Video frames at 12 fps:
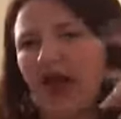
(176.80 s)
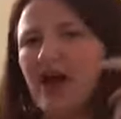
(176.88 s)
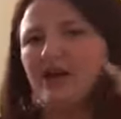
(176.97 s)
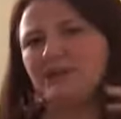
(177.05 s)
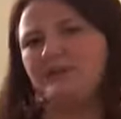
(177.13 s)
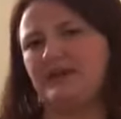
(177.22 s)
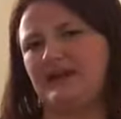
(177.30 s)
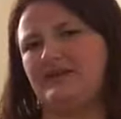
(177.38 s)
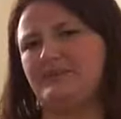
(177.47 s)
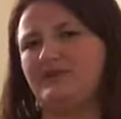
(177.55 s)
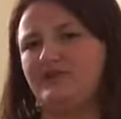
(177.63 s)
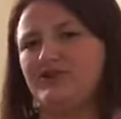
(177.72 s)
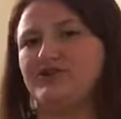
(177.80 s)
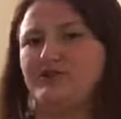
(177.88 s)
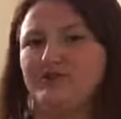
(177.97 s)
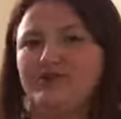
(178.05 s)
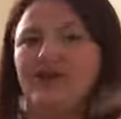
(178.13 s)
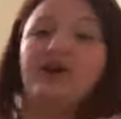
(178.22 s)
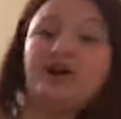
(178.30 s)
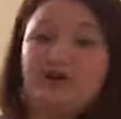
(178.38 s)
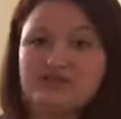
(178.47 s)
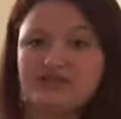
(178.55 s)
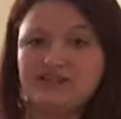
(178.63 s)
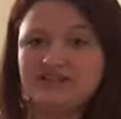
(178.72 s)
Help me, but they're doing their
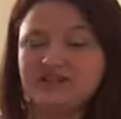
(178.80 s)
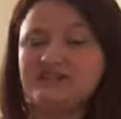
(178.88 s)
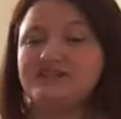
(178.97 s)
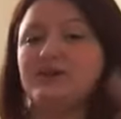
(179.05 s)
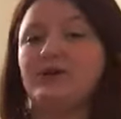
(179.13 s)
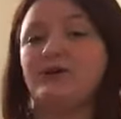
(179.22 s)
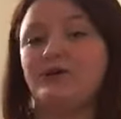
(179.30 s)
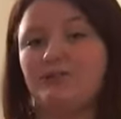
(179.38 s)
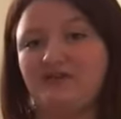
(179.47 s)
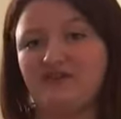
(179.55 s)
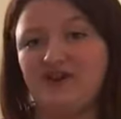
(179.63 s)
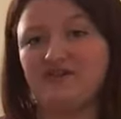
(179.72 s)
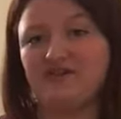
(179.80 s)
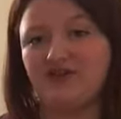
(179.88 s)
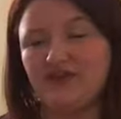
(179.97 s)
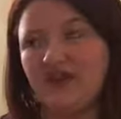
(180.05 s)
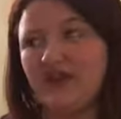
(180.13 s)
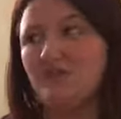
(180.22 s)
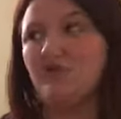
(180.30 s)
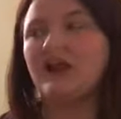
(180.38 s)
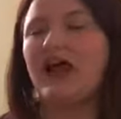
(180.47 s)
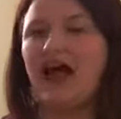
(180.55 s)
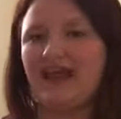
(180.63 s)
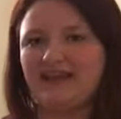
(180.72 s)
own dishes. So it'll be fun for them
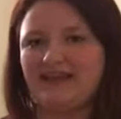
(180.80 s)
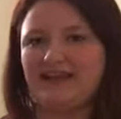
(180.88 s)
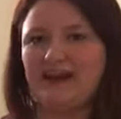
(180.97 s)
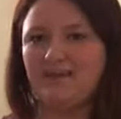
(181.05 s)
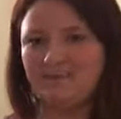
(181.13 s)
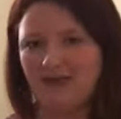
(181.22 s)
while I can get